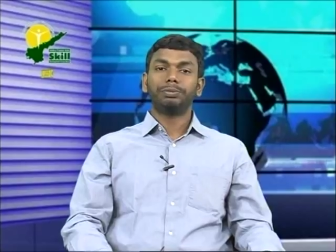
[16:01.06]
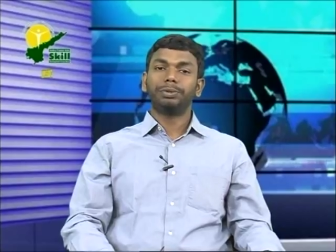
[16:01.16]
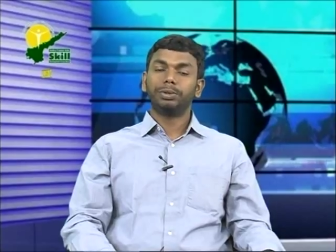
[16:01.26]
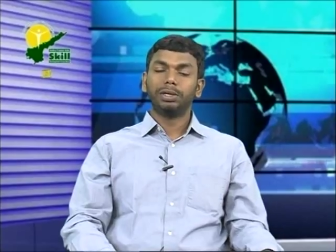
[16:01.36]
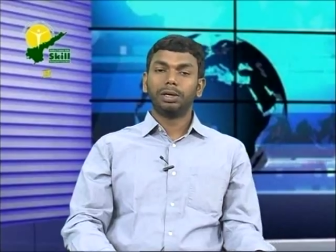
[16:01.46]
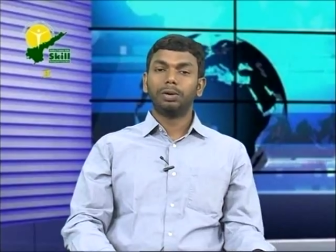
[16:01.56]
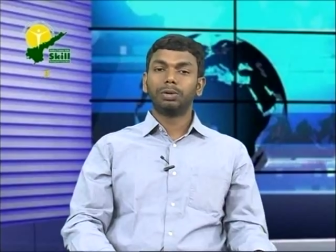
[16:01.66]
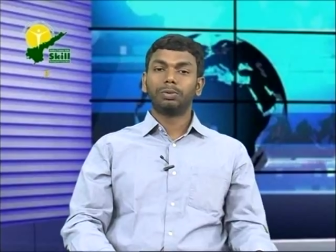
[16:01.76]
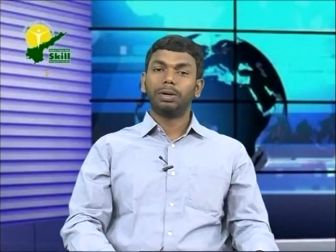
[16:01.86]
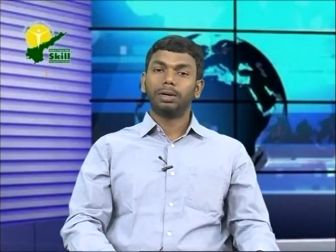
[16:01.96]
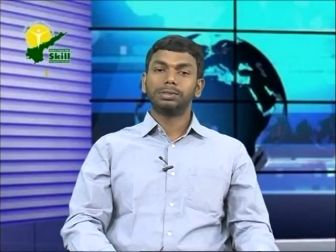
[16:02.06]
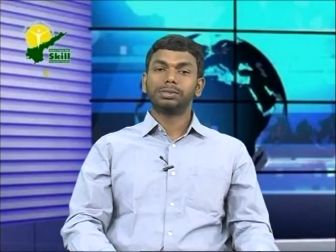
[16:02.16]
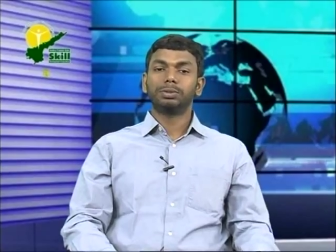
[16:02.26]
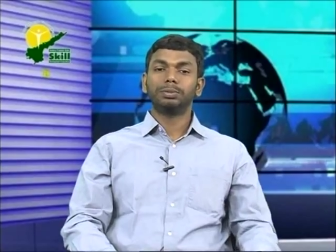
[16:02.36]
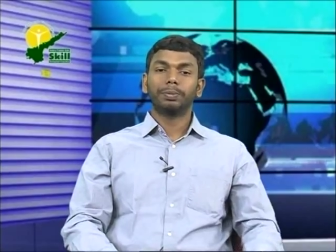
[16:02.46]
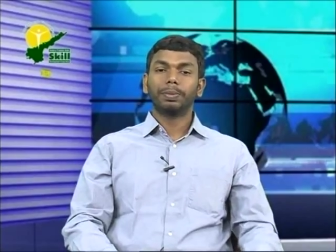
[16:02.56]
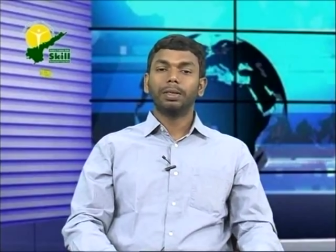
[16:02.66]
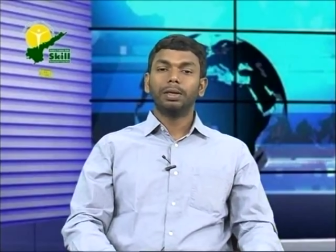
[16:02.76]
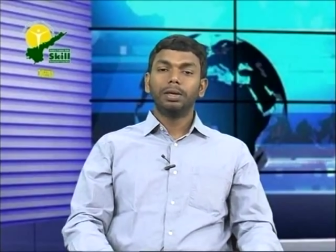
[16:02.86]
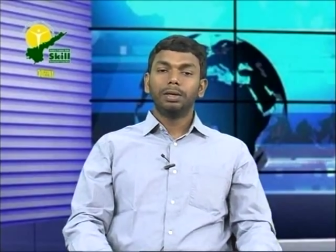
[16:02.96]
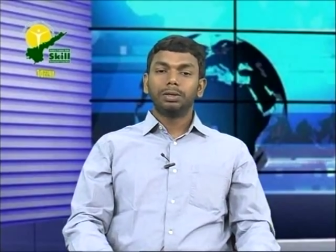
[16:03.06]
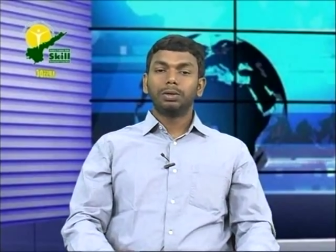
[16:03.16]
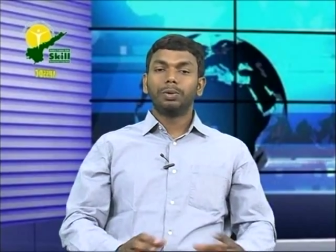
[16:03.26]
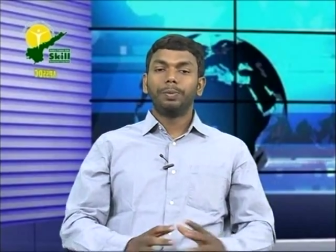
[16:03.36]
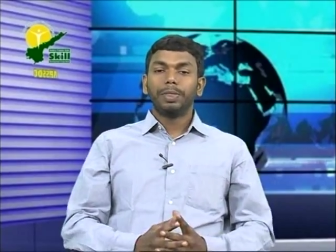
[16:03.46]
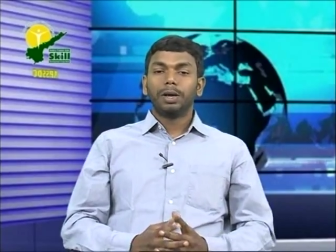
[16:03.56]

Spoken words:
the outer world also. So